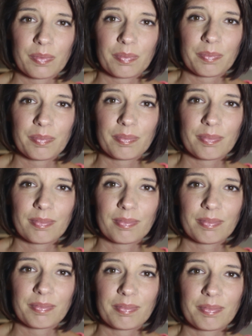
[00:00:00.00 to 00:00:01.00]

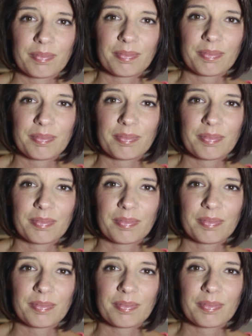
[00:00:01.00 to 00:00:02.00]

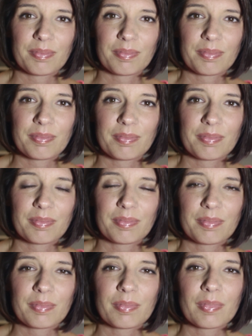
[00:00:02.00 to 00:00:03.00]

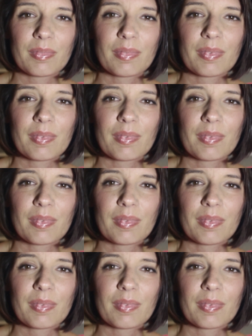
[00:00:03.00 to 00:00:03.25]
No one is speaking in this clip.